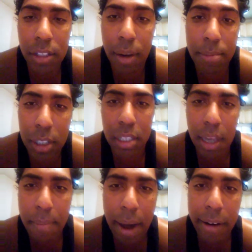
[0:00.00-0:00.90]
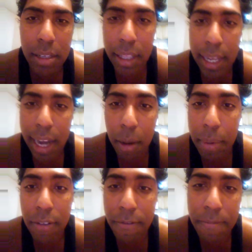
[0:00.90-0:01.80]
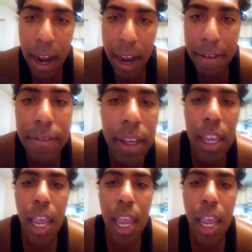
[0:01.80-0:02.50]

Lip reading: So I'm just going to say Pirates of the Caribbean 5.